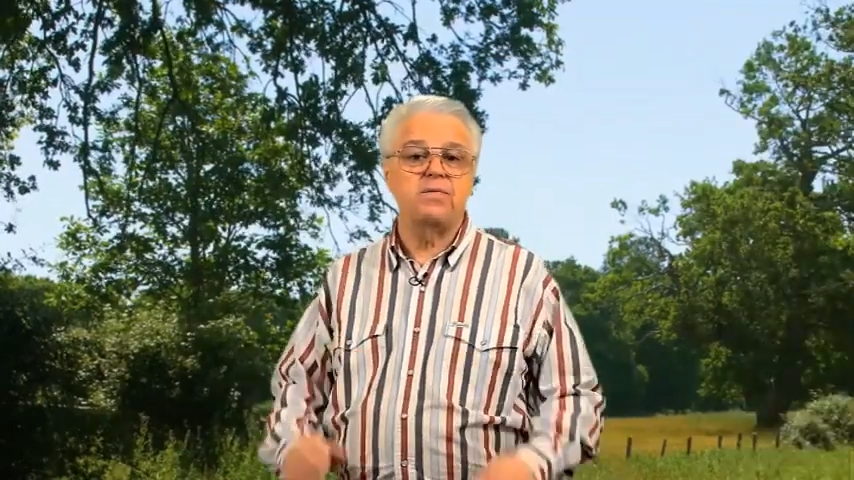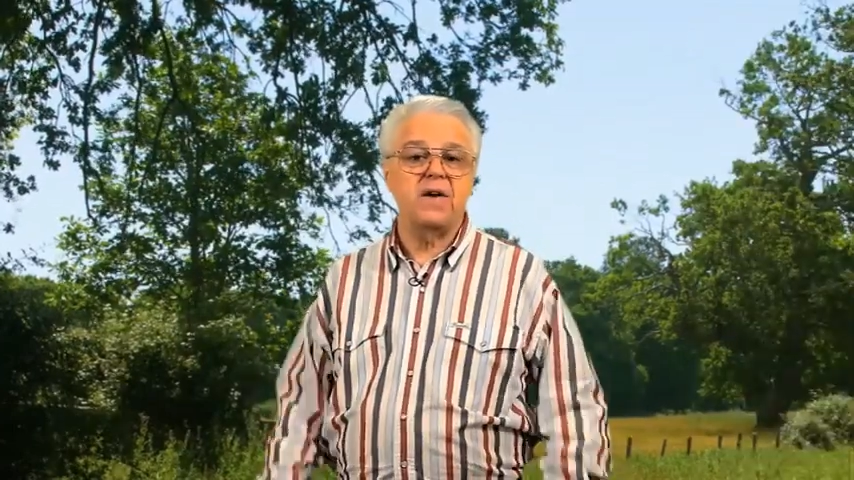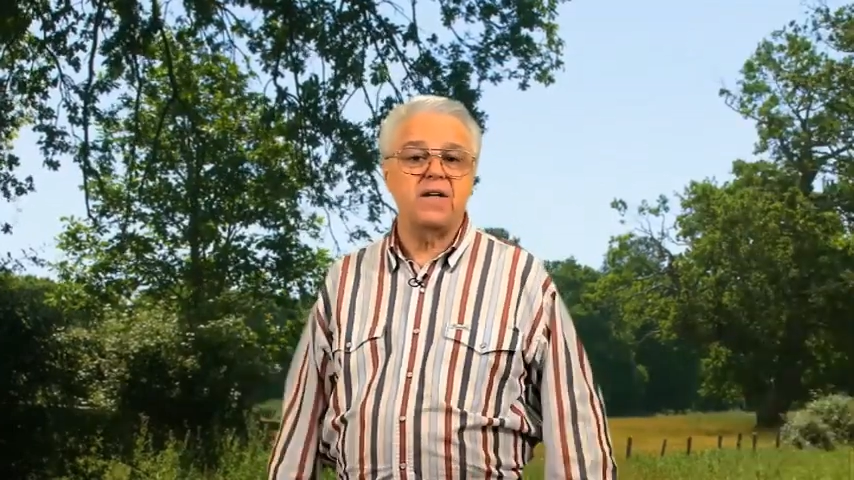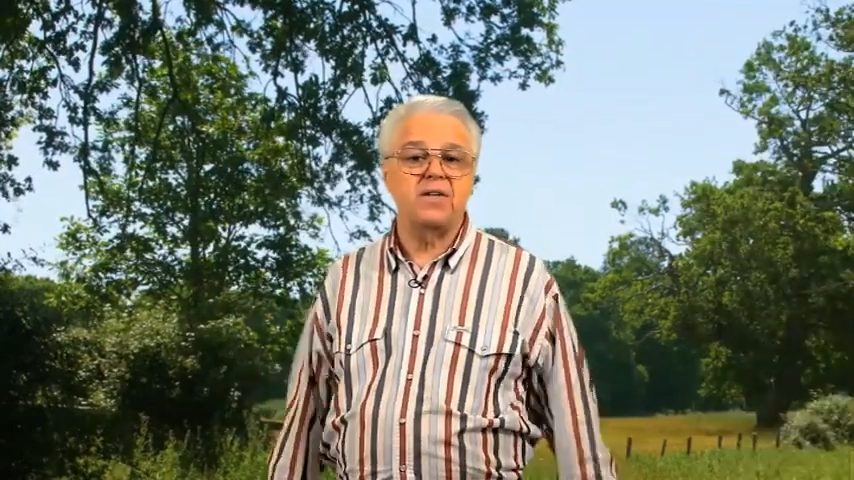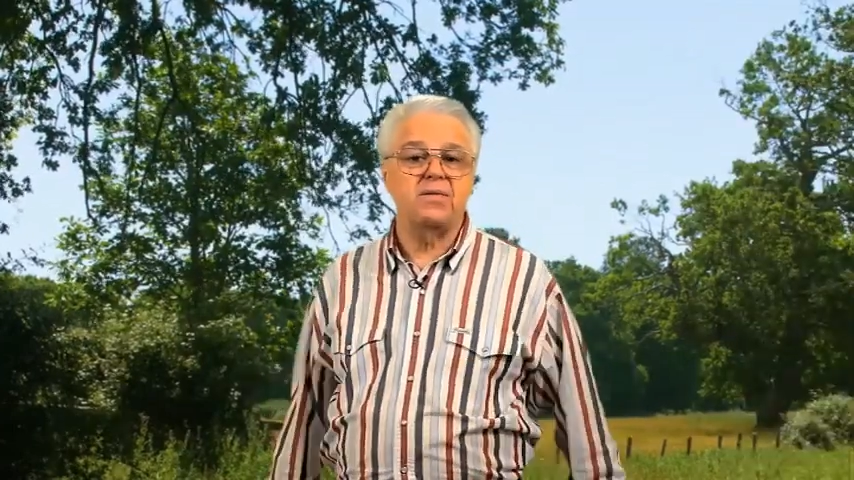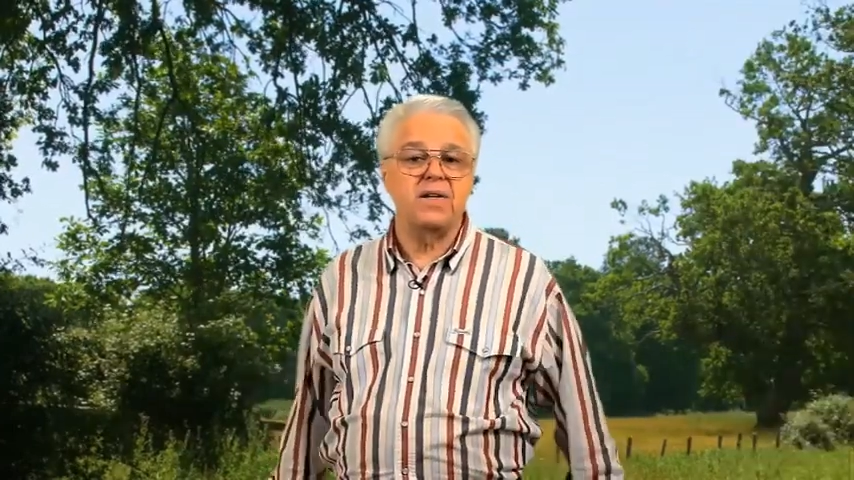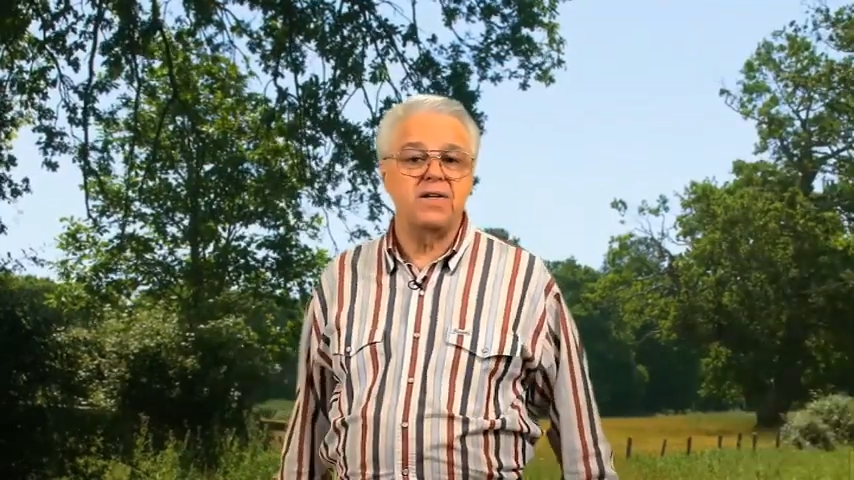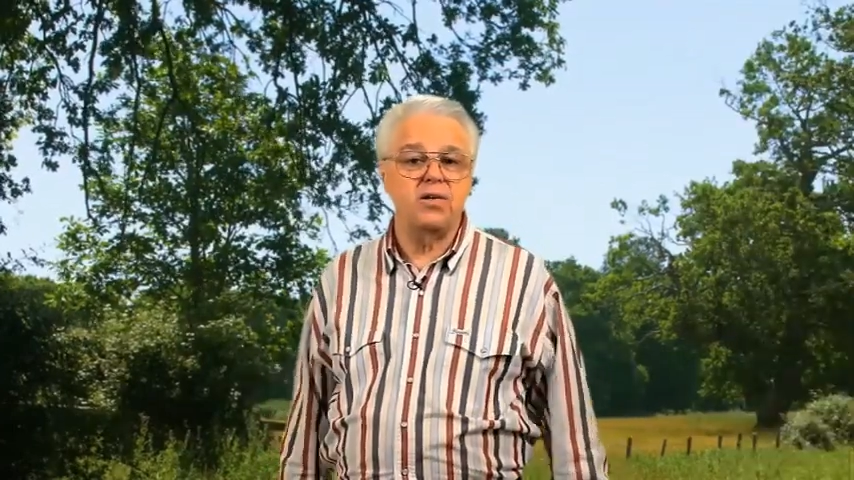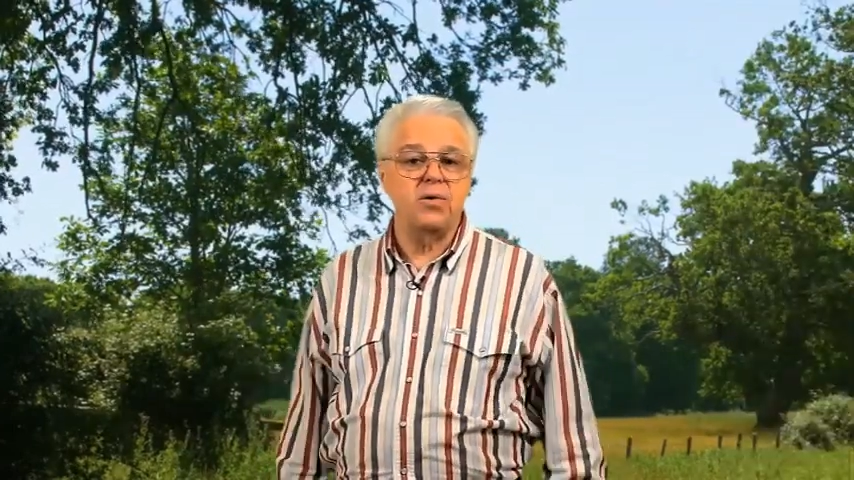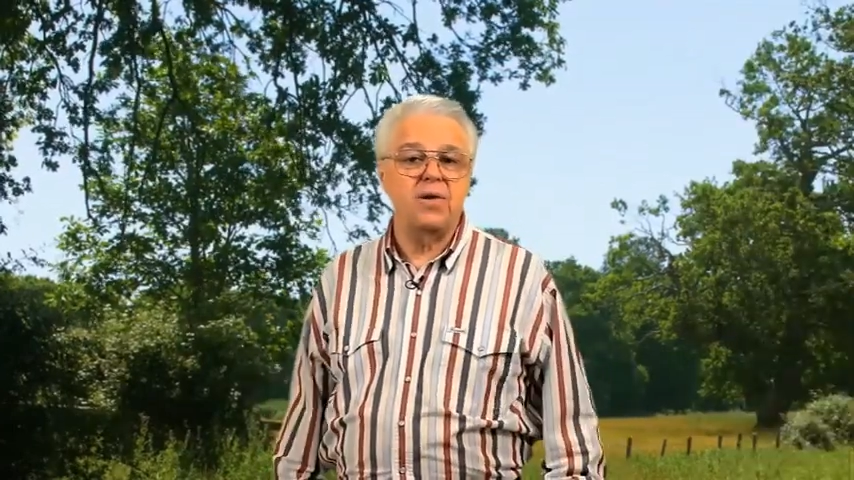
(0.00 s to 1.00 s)

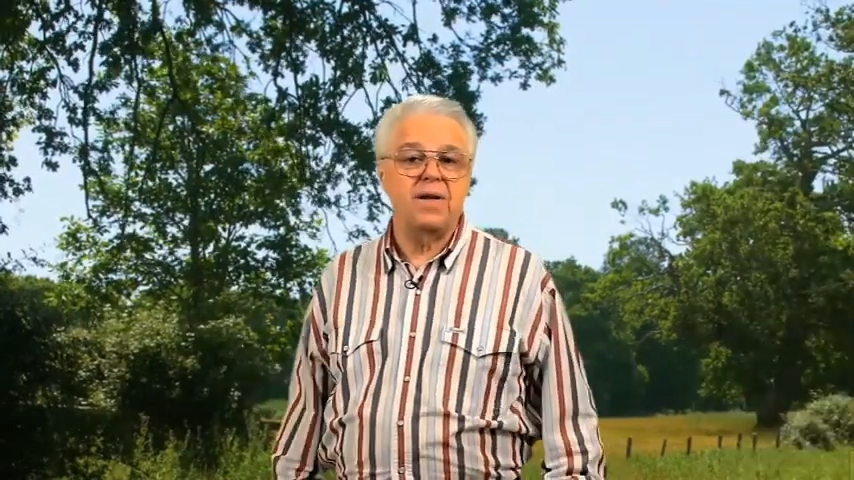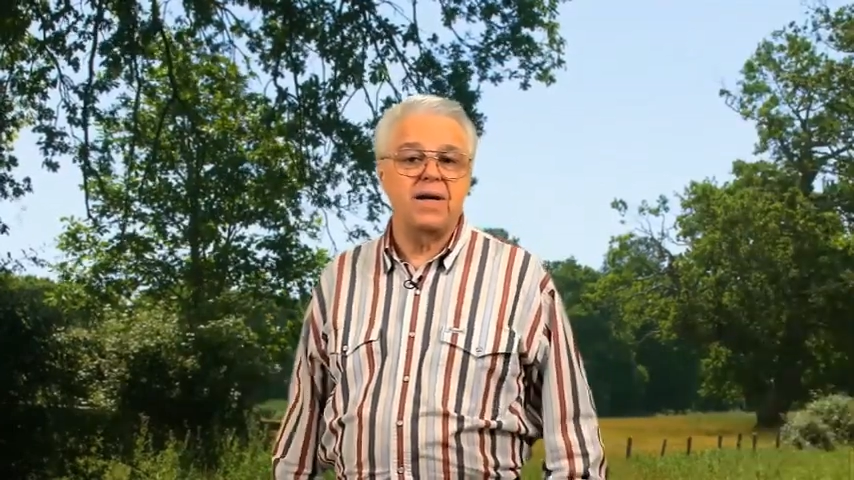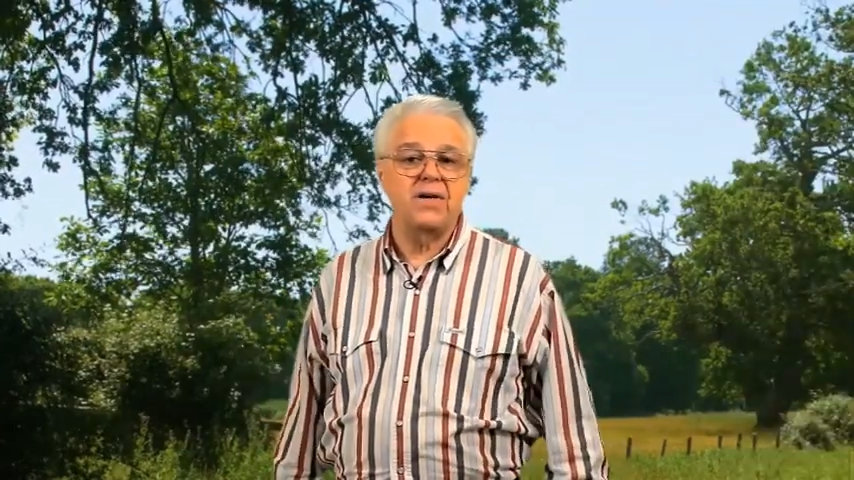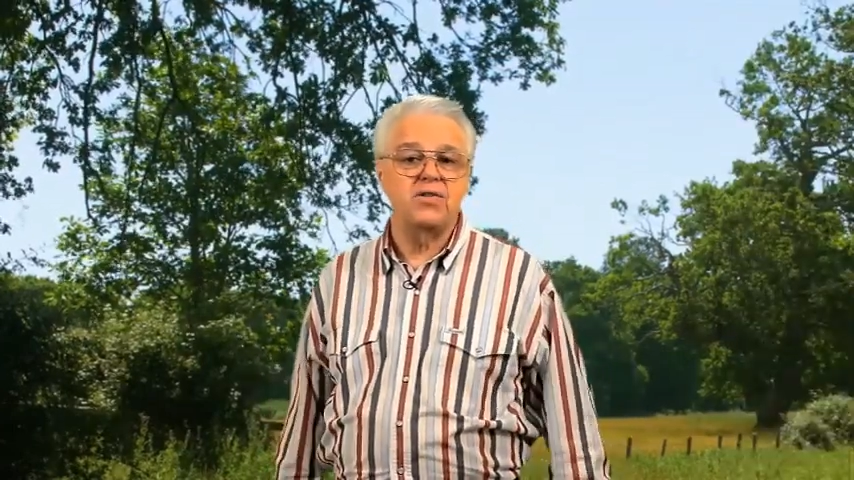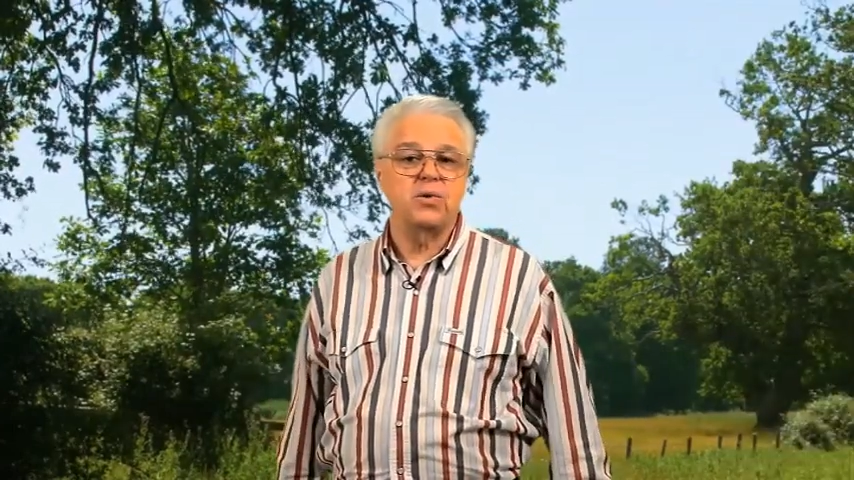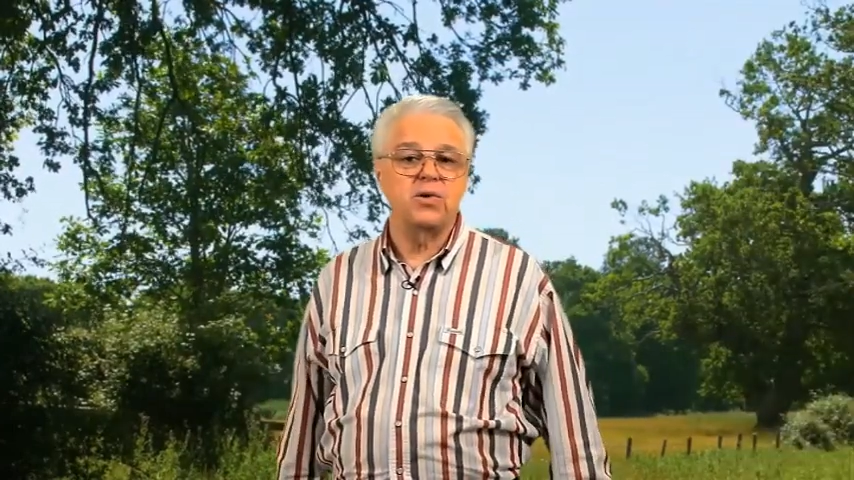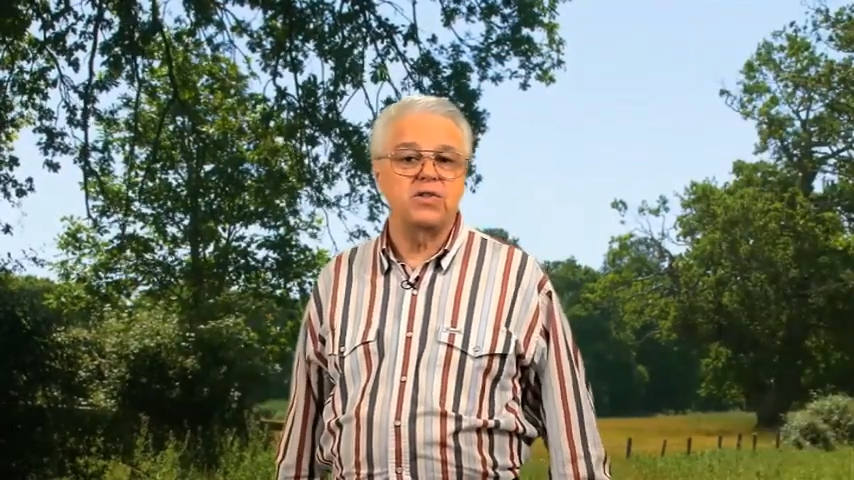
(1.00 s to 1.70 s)
effectively utilize your